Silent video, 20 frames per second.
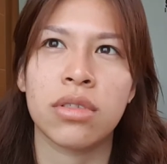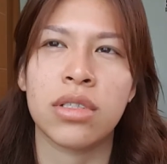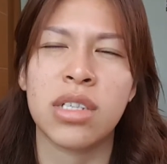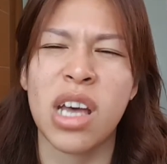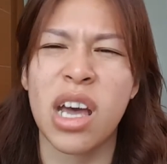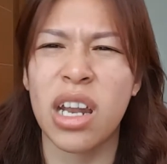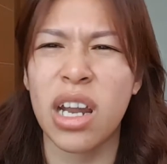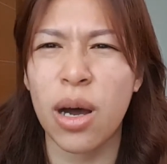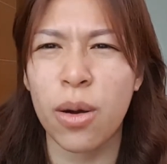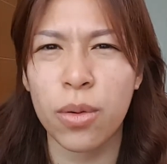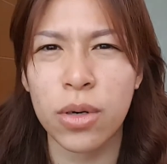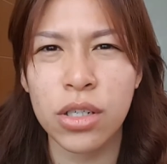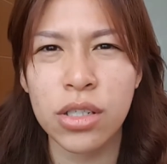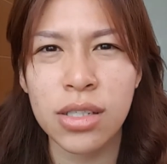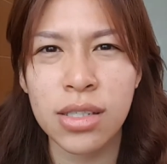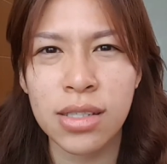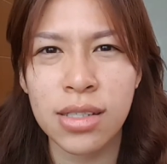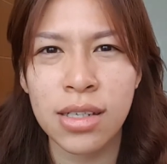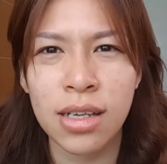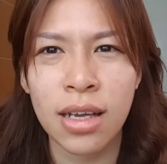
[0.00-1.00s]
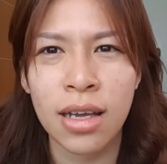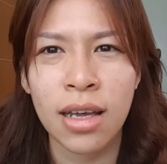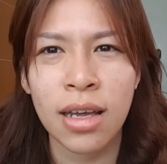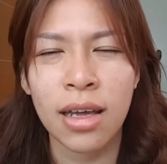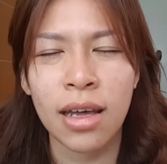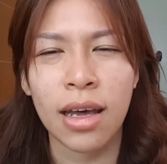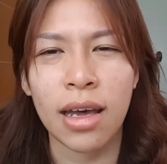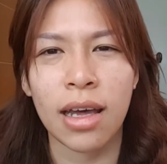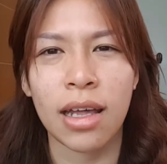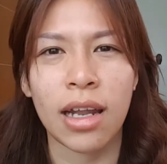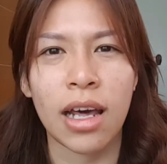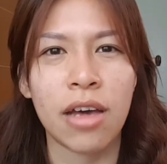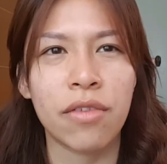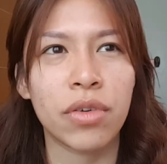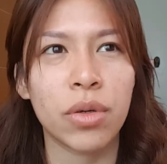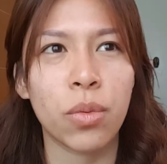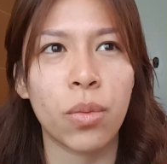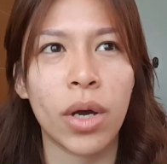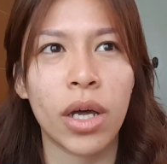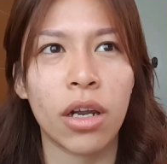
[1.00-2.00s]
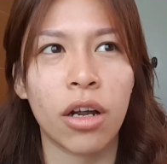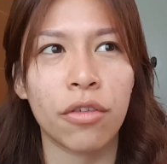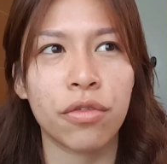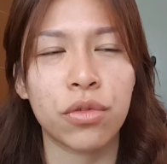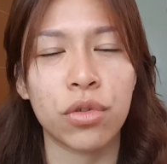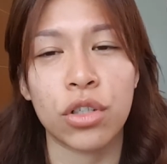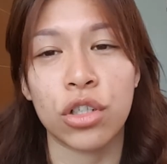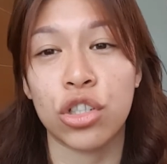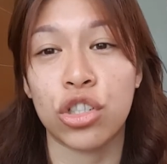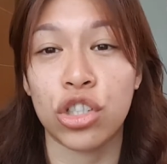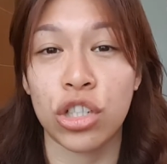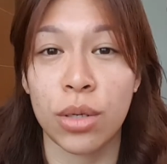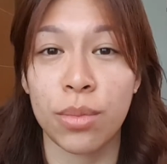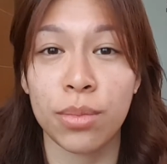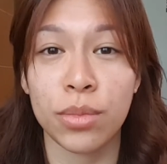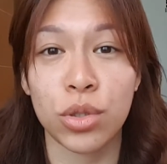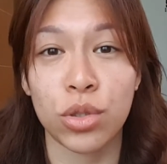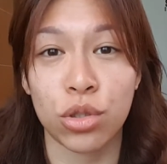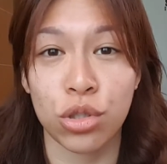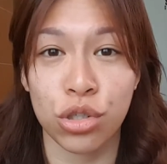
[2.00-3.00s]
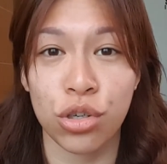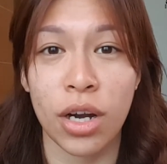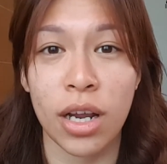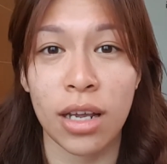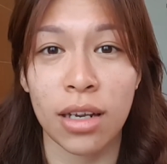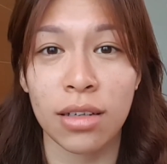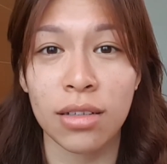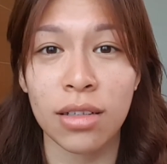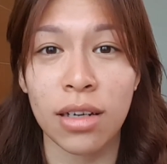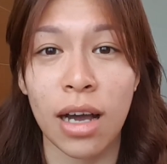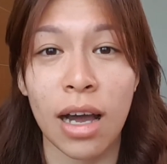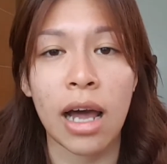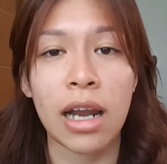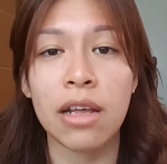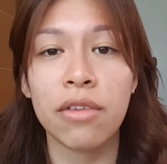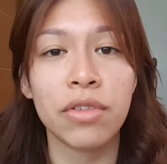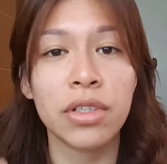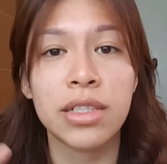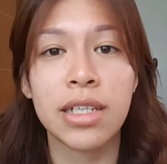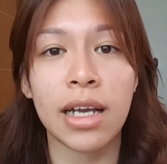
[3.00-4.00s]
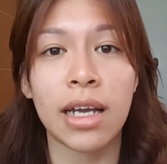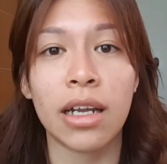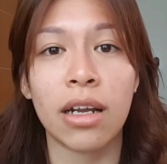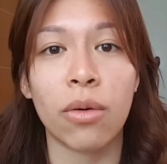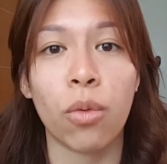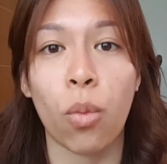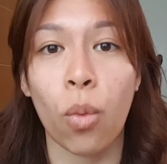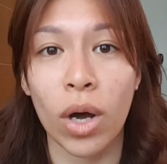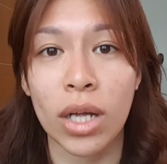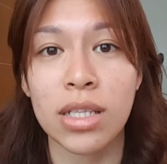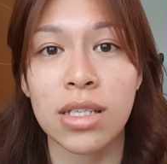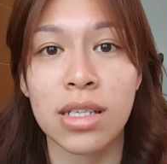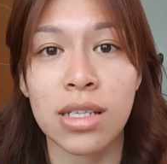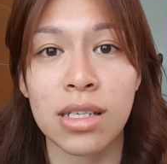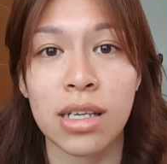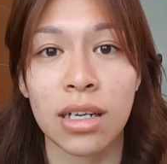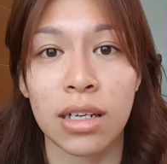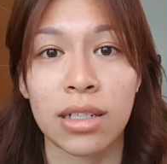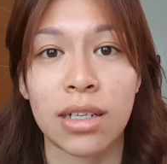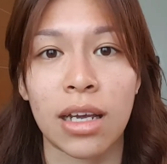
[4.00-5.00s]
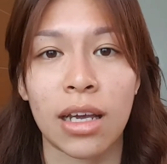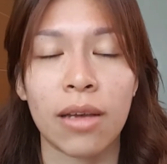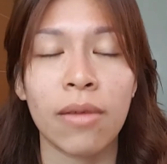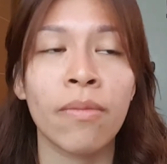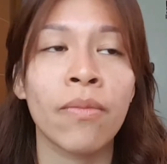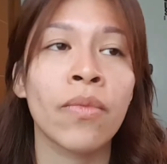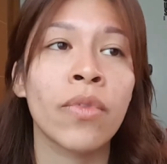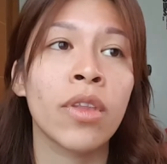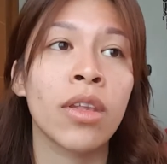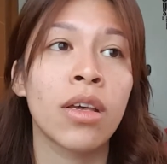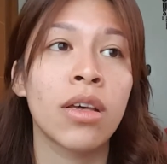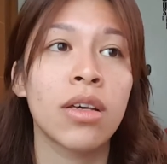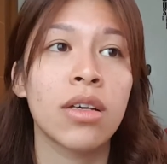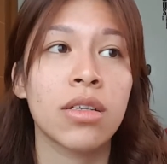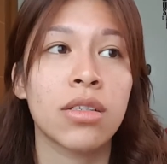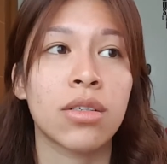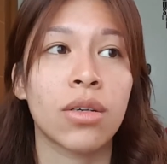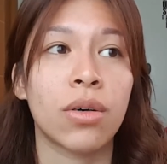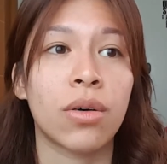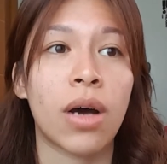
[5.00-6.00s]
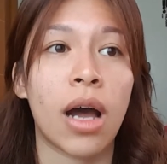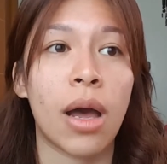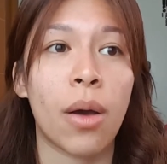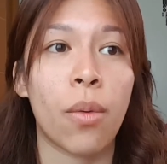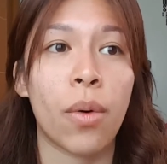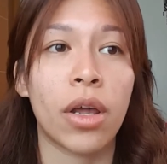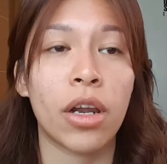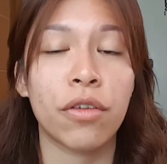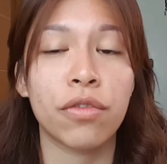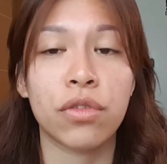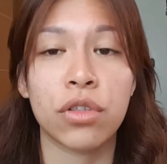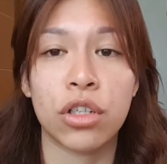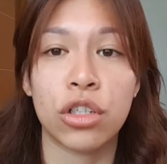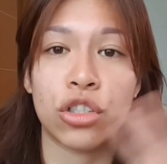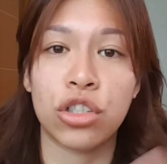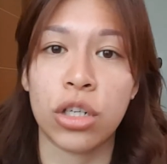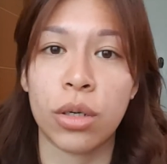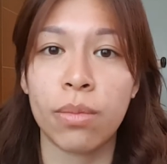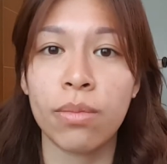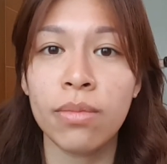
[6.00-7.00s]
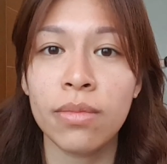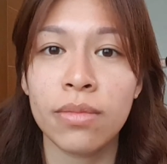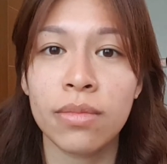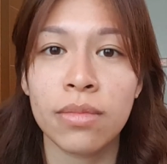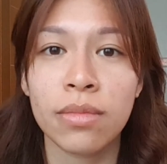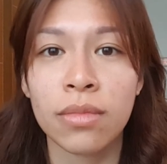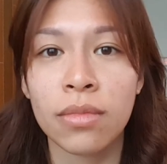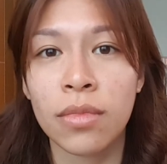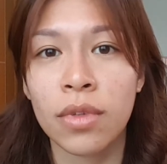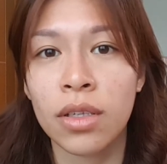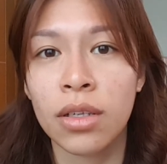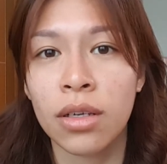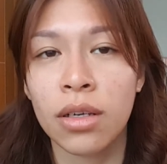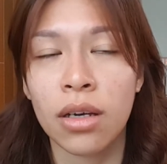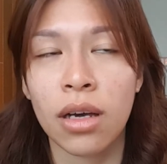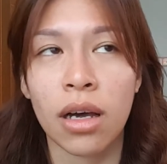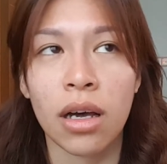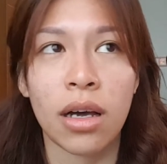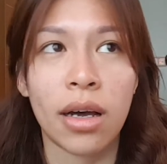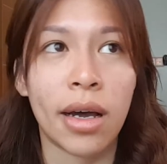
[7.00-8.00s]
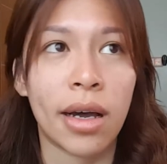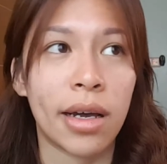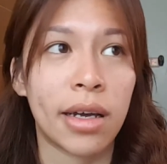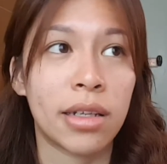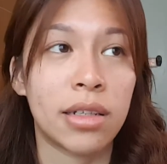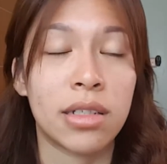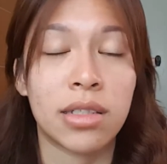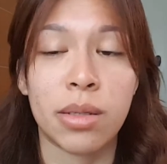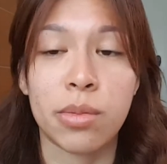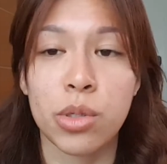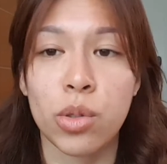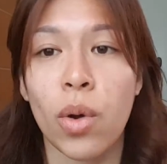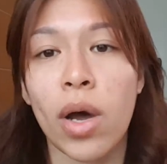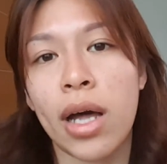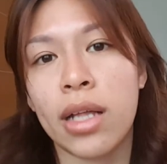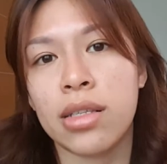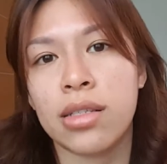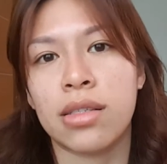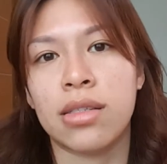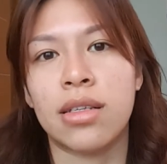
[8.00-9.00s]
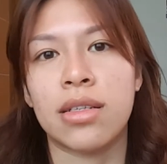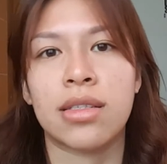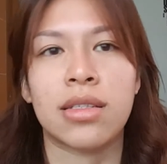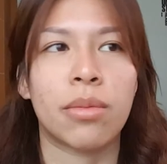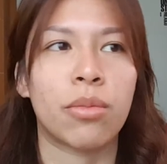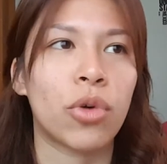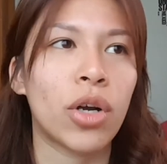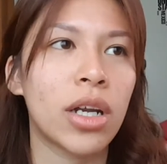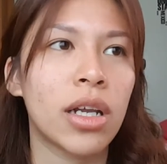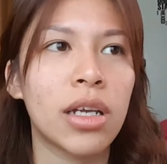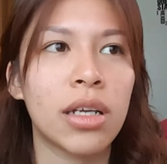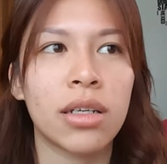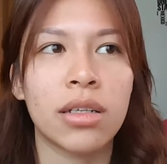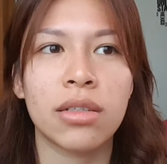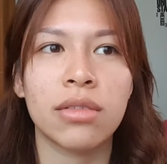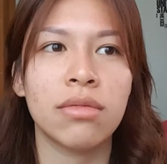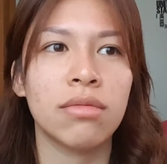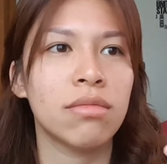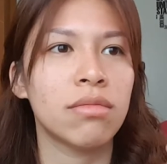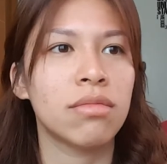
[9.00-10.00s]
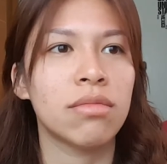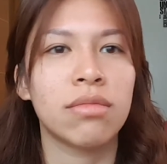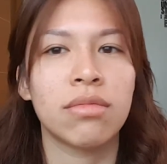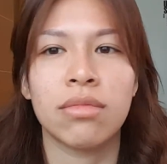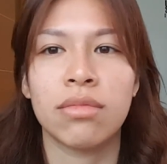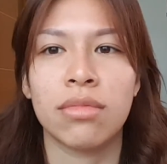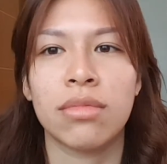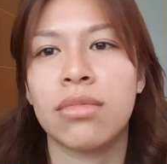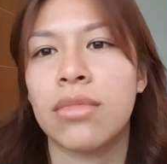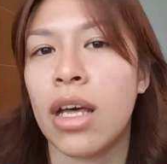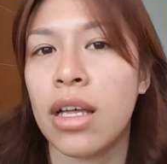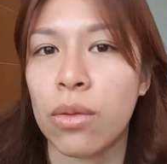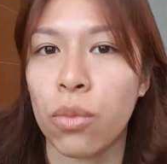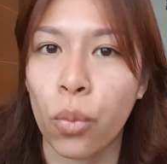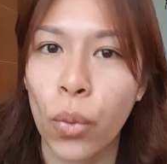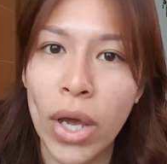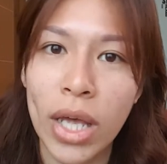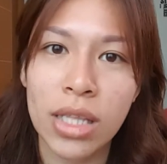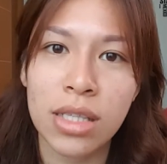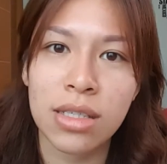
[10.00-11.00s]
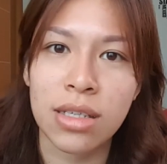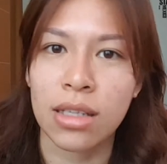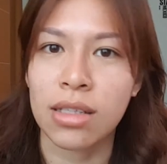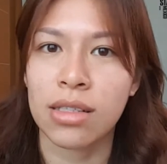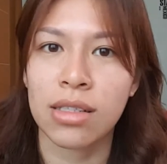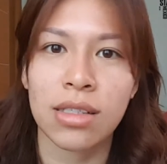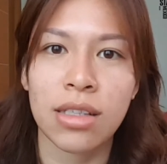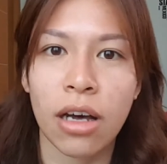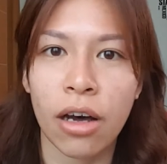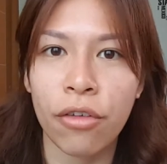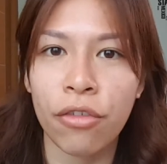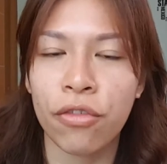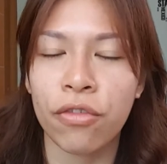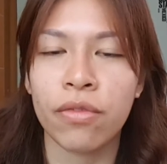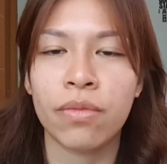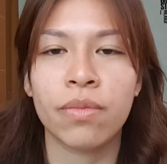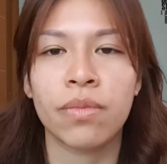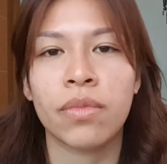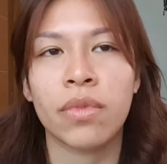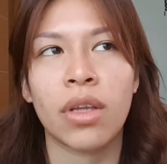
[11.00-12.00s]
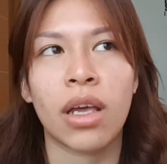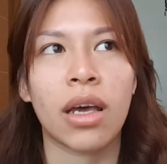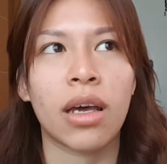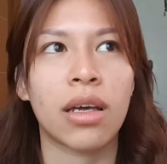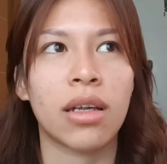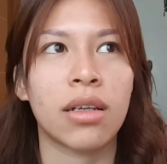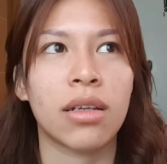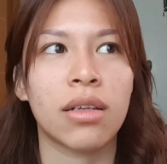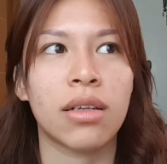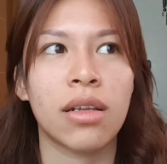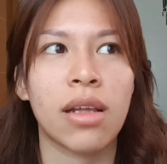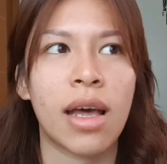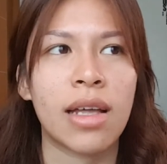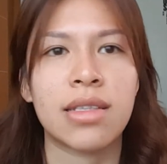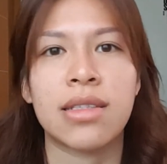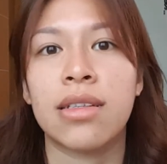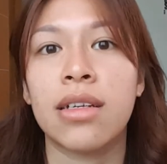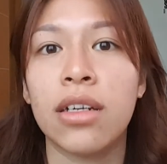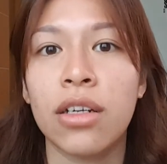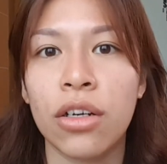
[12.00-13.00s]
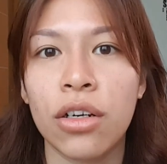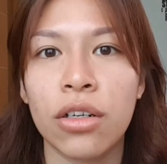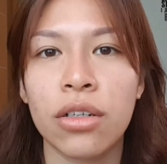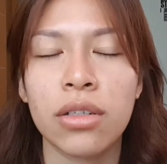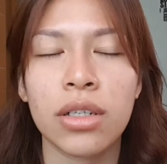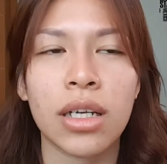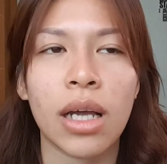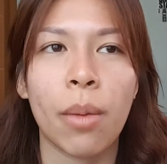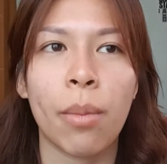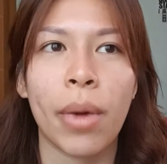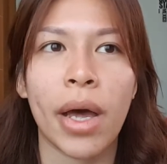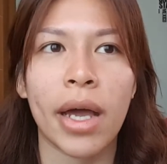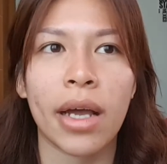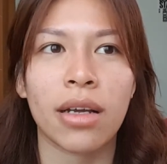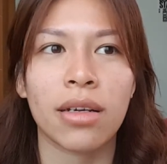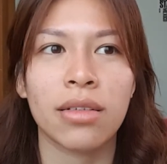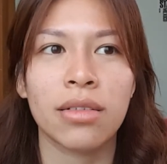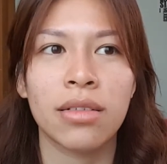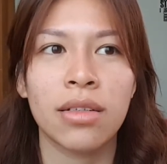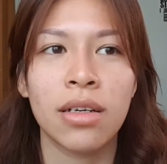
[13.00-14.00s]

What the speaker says: 10 hours. And I even went off to the gym to train. I didn't even take it out once in a day. So I went off to the gym. I did some squats, did some running and weights and stuff, and had dinner, come back.